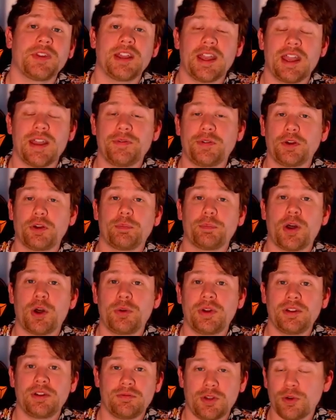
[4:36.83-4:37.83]
if your
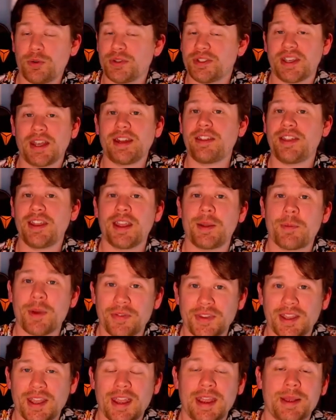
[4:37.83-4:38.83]
opponent knows anything
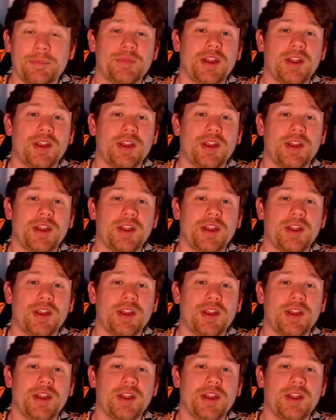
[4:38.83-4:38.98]
about the game,